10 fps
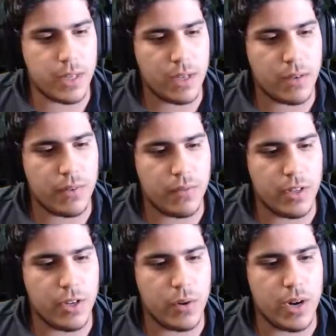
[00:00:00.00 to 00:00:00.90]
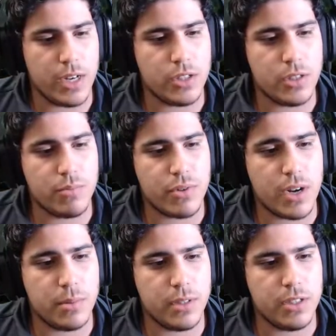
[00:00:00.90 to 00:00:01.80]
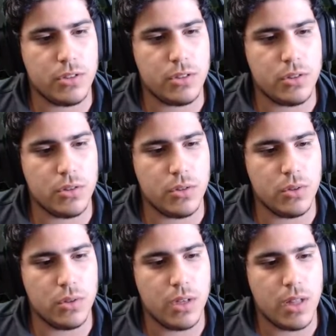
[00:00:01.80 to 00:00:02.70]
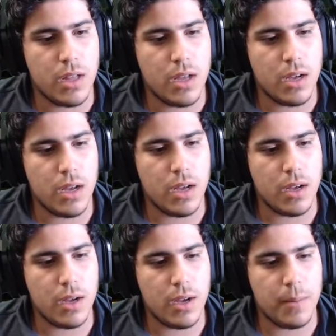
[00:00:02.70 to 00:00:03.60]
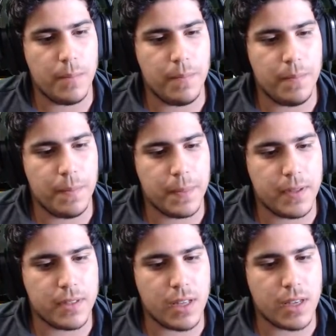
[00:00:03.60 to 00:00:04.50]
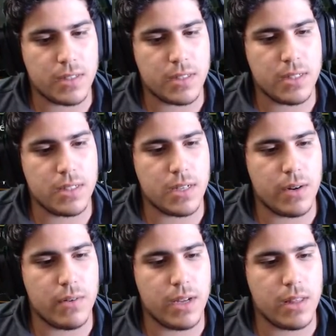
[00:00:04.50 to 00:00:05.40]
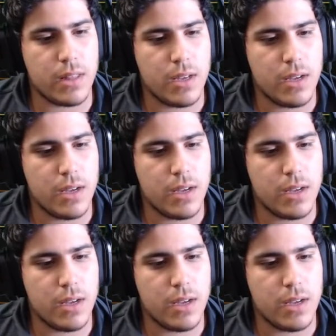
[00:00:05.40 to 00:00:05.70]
of the video, I should probably do. I think it's this guy, right?